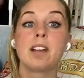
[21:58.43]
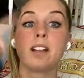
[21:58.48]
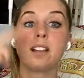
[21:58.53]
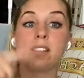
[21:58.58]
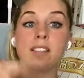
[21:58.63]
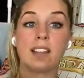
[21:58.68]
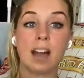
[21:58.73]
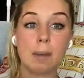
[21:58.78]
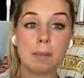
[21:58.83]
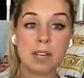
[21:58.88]

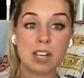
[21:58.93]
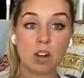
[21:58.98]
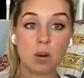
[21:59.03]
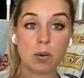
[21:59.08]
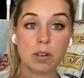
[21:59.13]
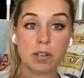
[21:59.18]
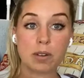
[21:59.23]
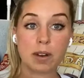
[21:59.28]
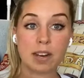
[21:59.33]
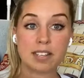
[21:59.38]
let me know
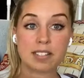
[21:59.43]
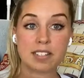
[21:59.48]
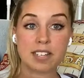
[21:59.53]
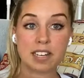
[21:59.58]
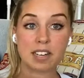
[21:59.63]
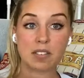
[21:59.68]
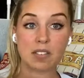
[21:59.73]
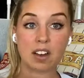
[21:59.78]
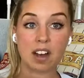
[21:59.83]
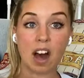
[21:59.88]
what you guys
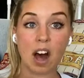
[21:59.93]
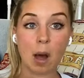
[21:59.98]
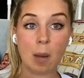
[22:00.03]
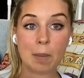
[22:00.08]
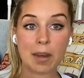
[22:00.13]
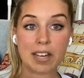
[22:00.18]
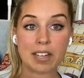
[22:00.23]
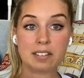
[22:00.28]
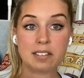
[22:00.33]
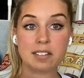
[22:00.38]
think in the
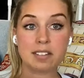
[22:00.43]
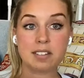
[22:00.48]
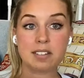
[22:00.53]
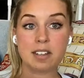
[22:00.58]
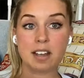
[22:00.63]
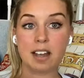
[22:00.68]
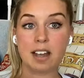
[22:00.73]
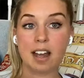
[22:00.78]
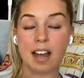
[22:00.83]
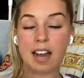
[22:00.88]
comments,
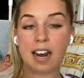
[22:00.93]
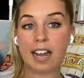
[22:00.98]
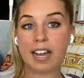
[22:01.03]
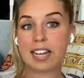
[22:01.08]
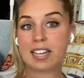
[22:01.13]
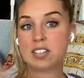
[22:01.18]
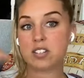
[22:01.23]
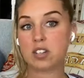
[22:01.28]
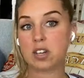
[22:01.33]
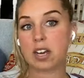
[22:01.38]
and I
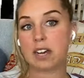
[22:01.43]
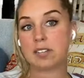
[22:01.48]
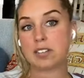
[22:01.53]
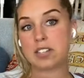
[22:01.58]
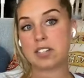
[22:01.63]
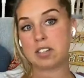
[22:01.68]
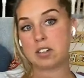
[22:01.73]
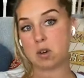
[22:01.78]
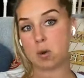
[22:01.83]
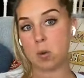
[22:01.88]
answer every
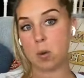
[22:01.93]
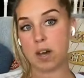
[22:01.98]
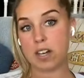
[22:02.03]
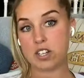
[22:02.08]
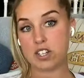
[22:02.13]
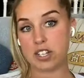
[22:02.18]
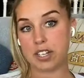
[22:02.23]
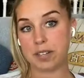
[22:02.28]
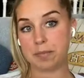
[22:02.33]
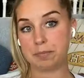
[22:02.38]
single
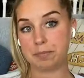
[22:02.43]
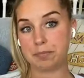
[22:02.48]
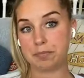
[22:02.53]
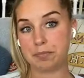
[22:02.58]
question,